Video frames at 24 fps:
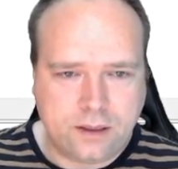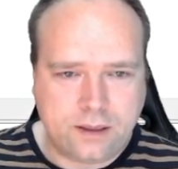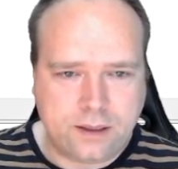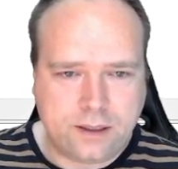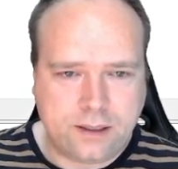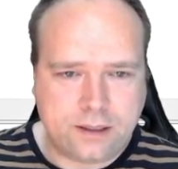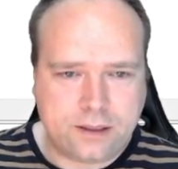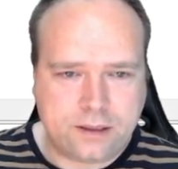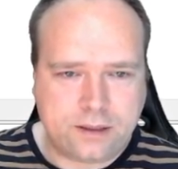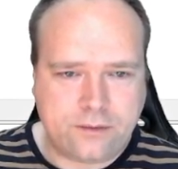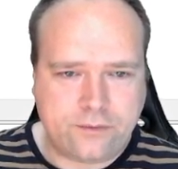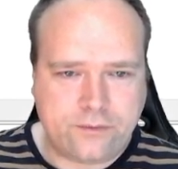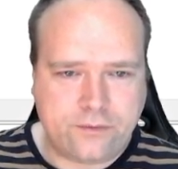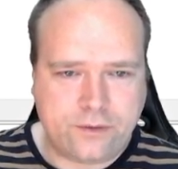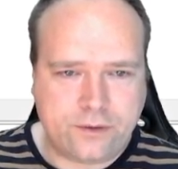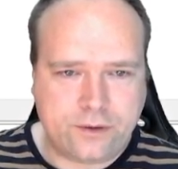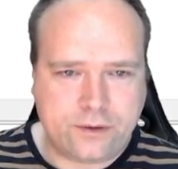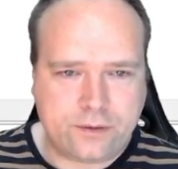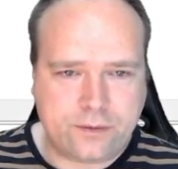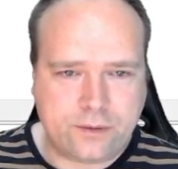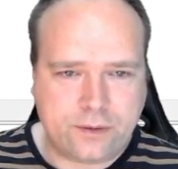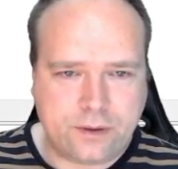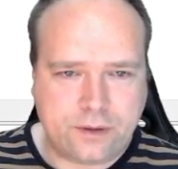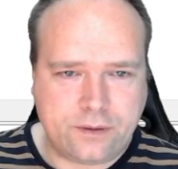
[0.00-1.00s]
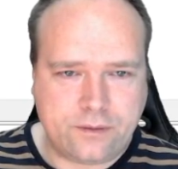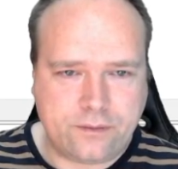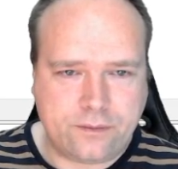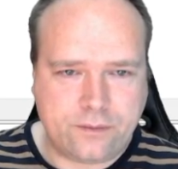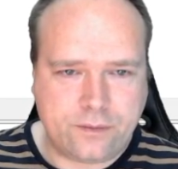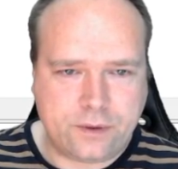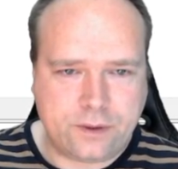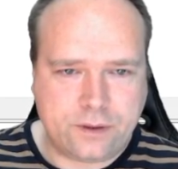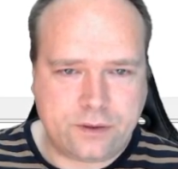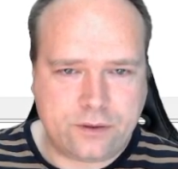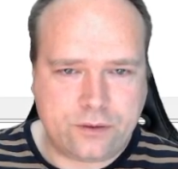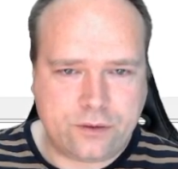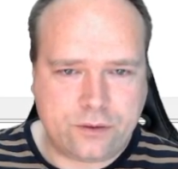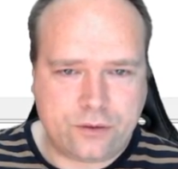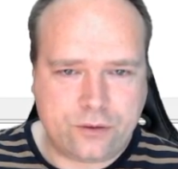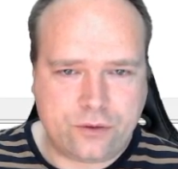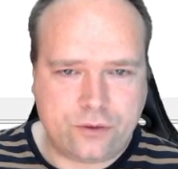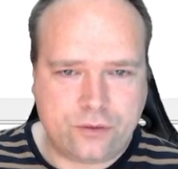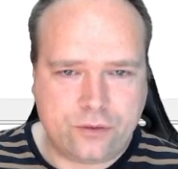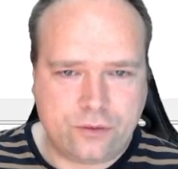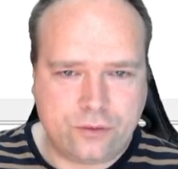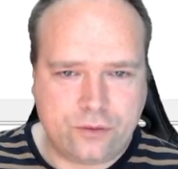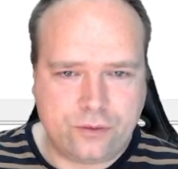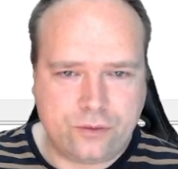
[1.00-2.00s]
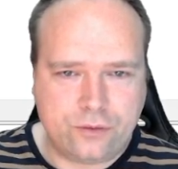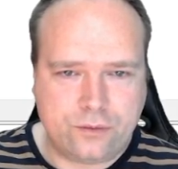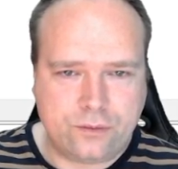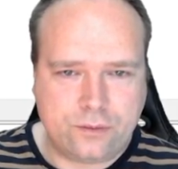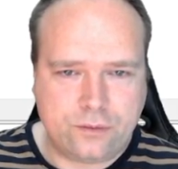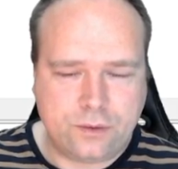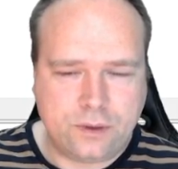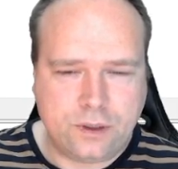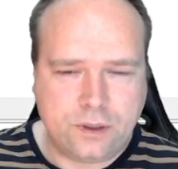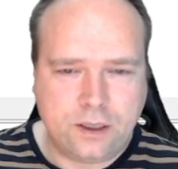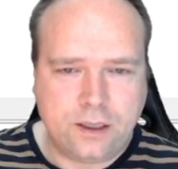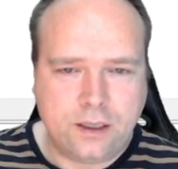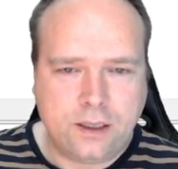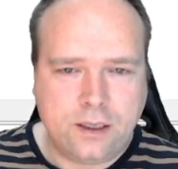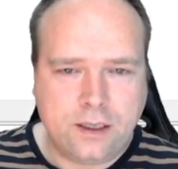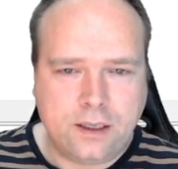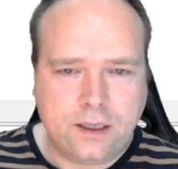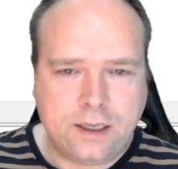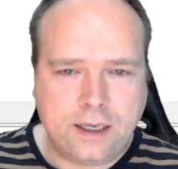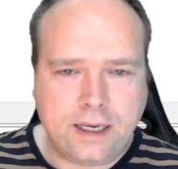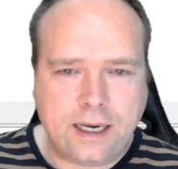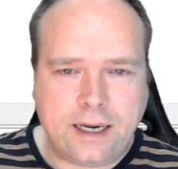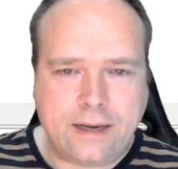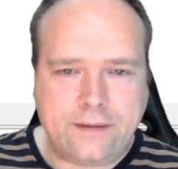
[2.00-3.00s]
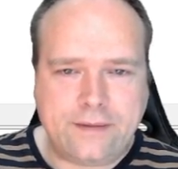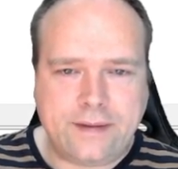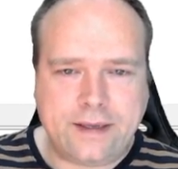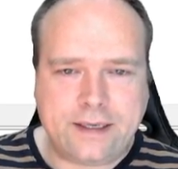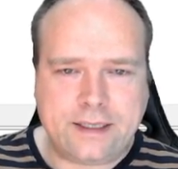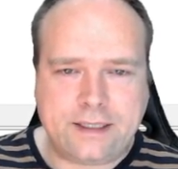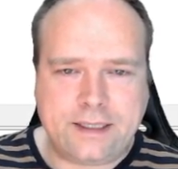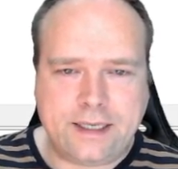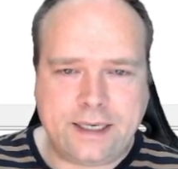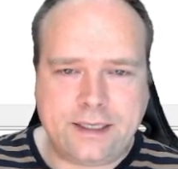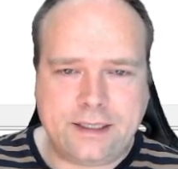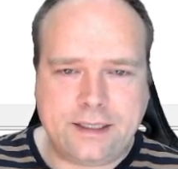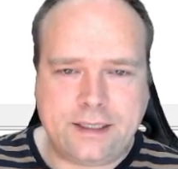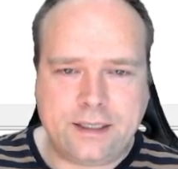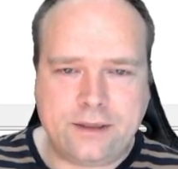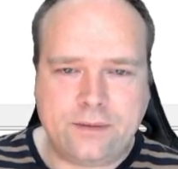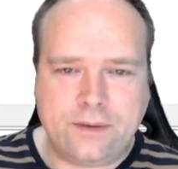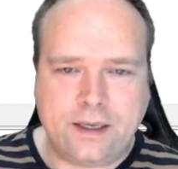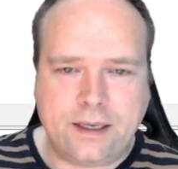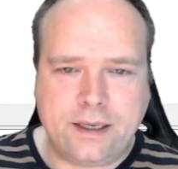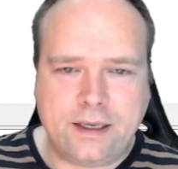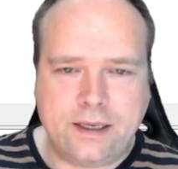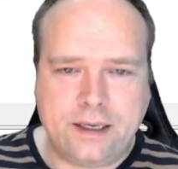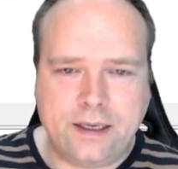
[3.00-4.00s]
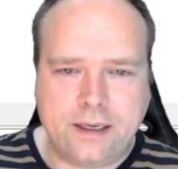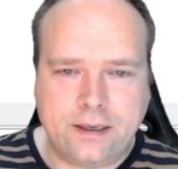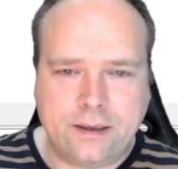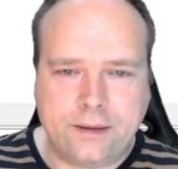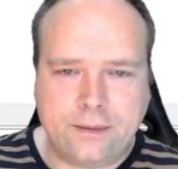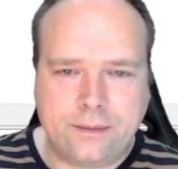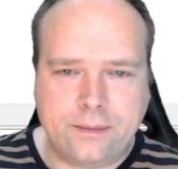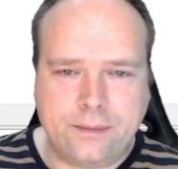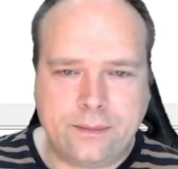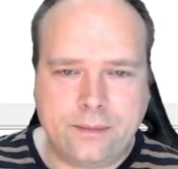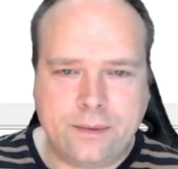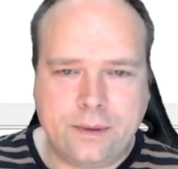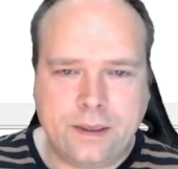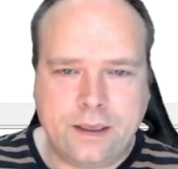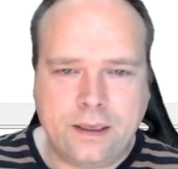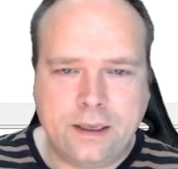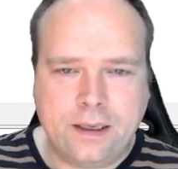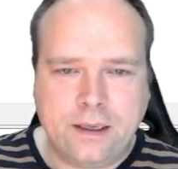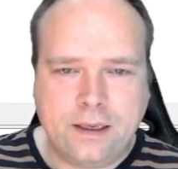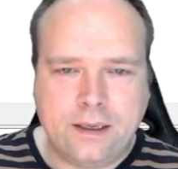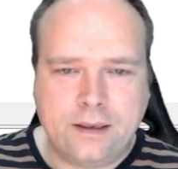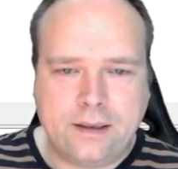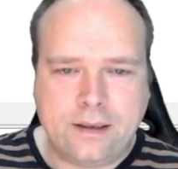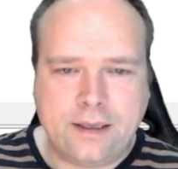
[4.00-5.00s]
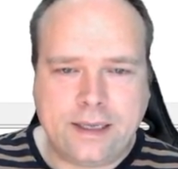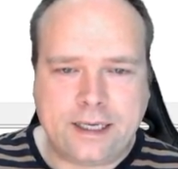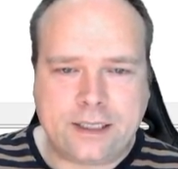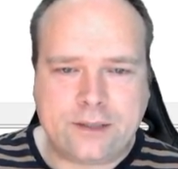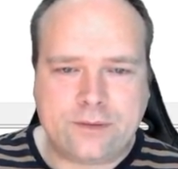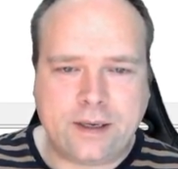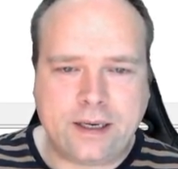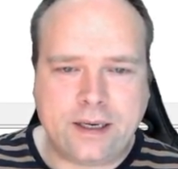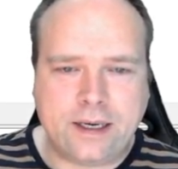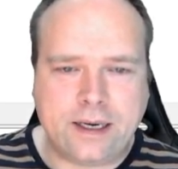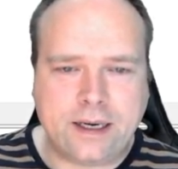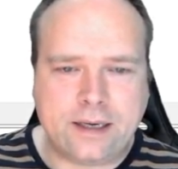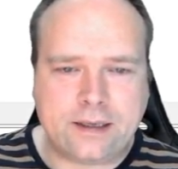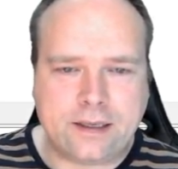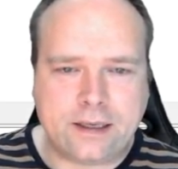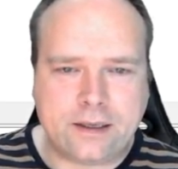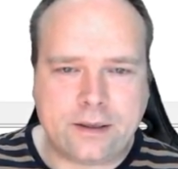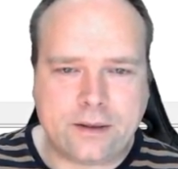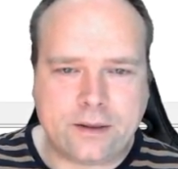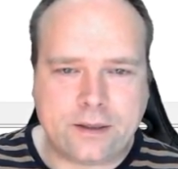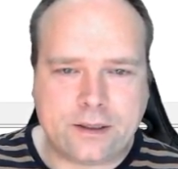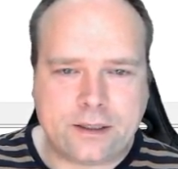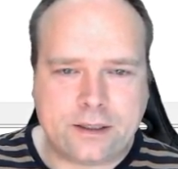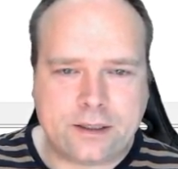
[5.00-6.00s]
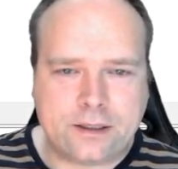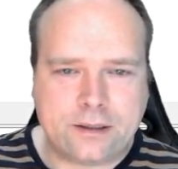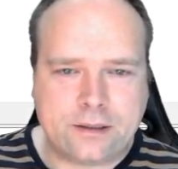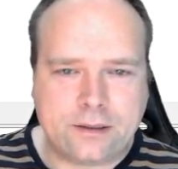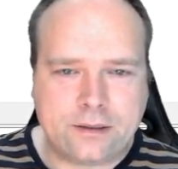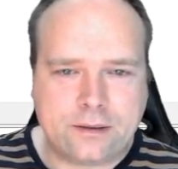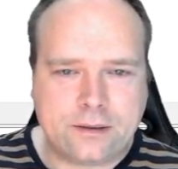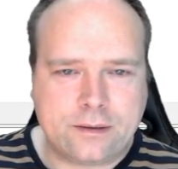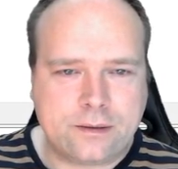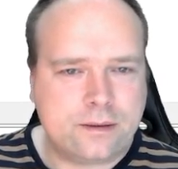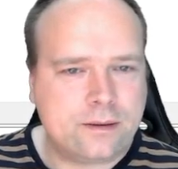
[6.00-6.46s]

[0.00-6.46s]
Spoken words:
That is the first one, 1 to 2. The extension right here. That's where I had the dots.